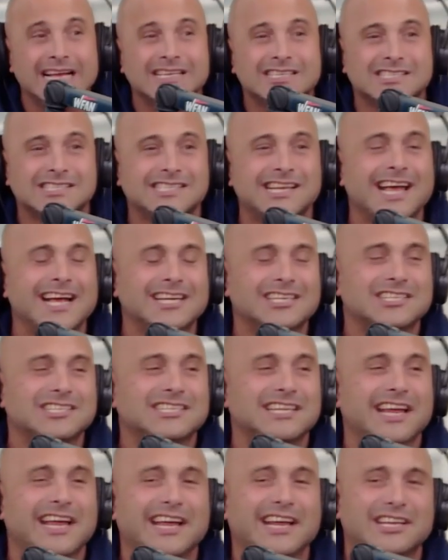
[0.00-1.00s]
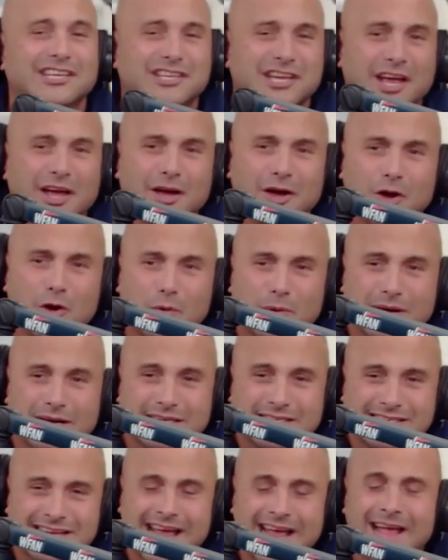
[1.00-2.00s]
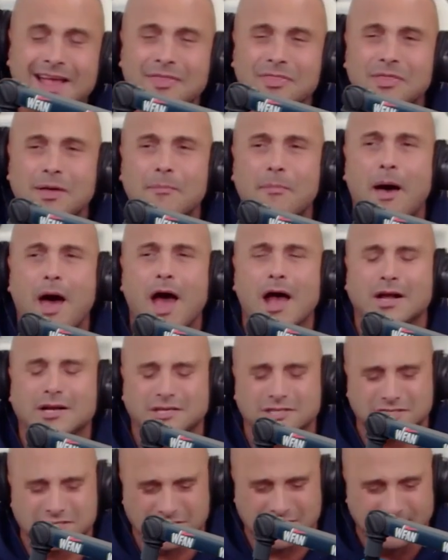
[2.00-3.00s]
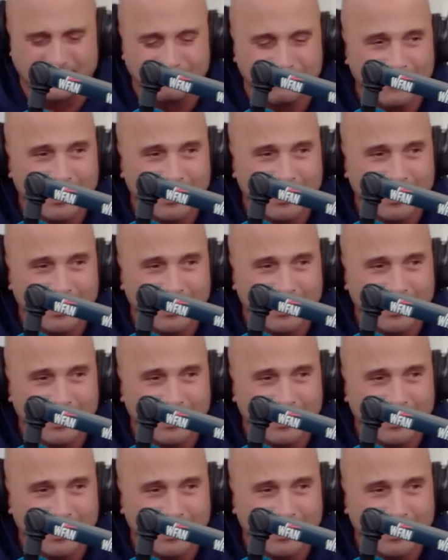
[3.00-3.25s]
62 is in the books.